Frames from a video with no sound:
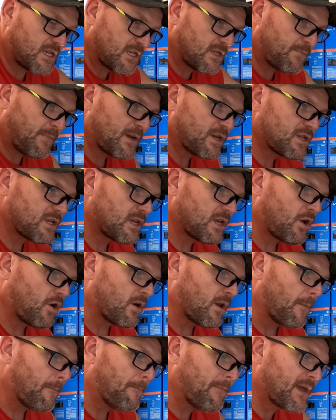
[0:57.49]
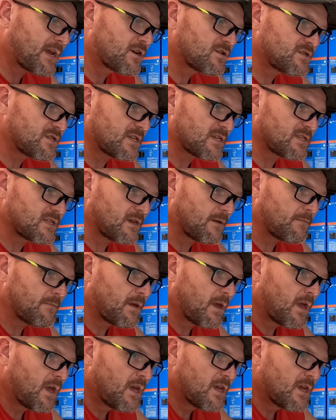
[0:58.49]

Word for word: especially on a bigger system.